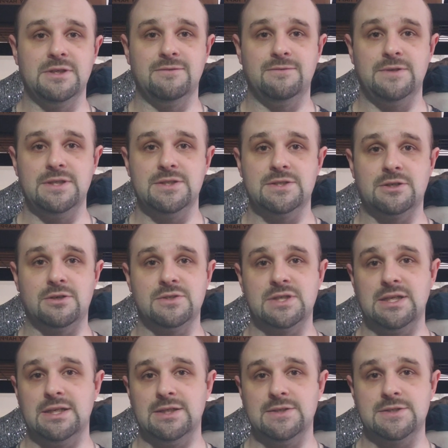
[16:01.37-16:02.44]
if he starts
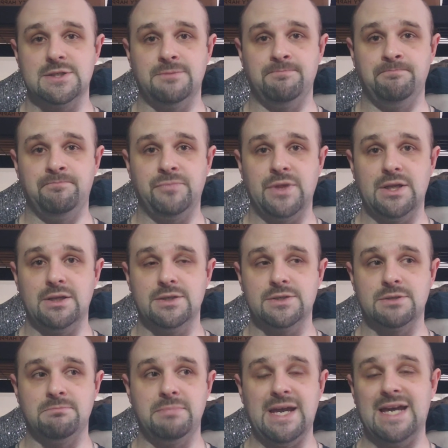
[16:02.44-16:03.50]
getting some
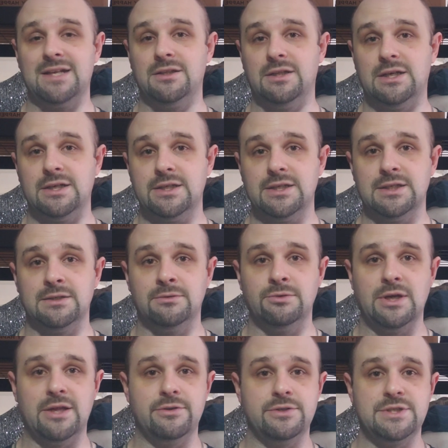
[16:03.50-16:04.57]
bad luck
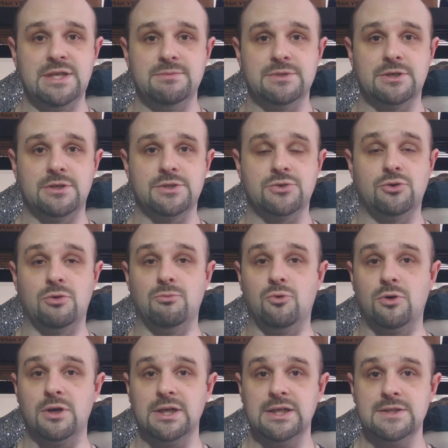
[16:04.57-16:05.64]
and other teams start scoring
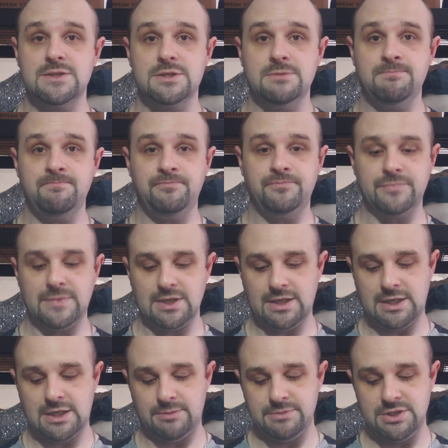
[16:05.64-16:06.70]
more against him,
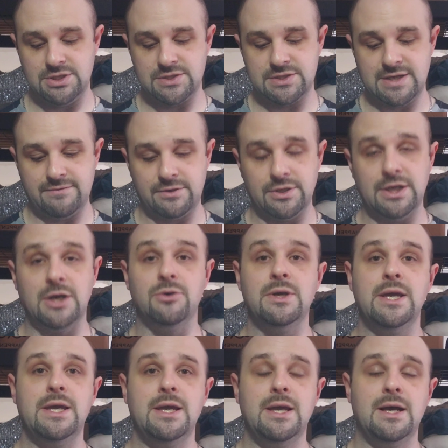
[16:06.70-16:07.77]
you just never know.
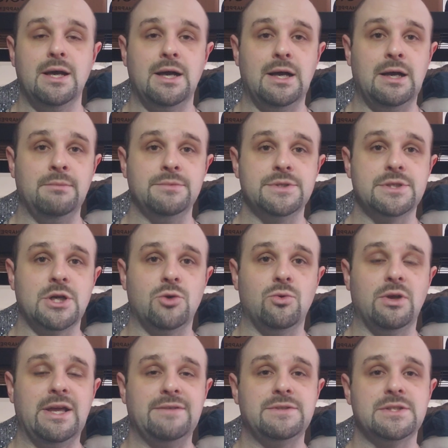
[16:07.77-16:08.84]
So
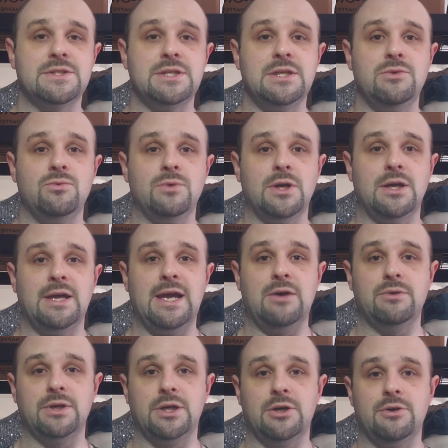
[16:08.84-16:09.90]
we'll have to see
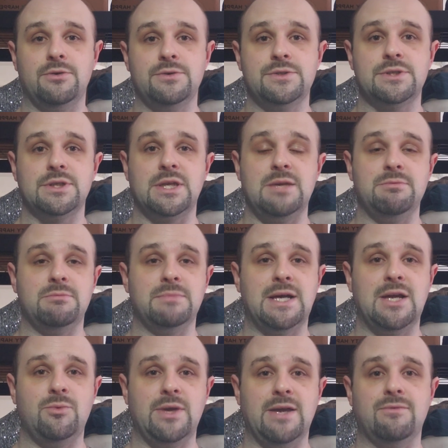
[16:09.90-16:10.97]
how it goes. Keep in
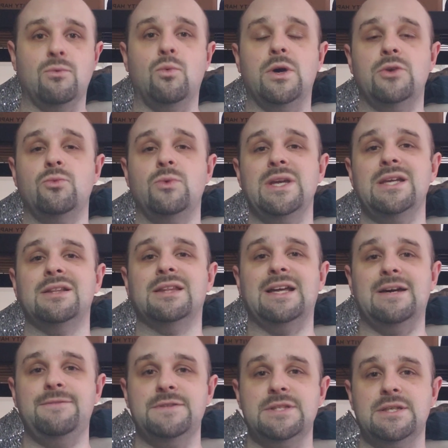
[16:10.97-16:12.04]
mind we have 1 week
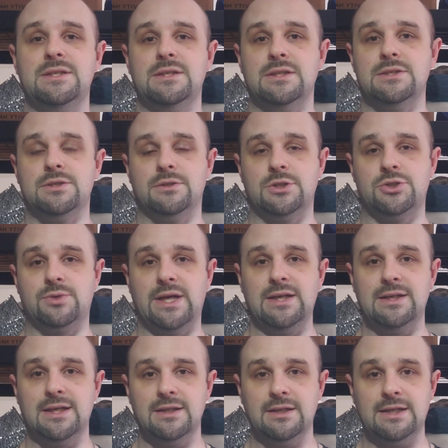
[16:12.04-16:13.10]
left until the trade
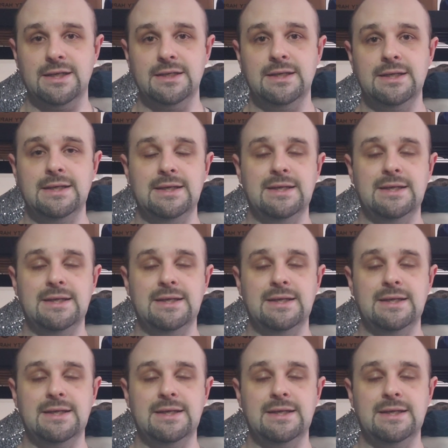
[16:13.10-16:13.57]
deadline.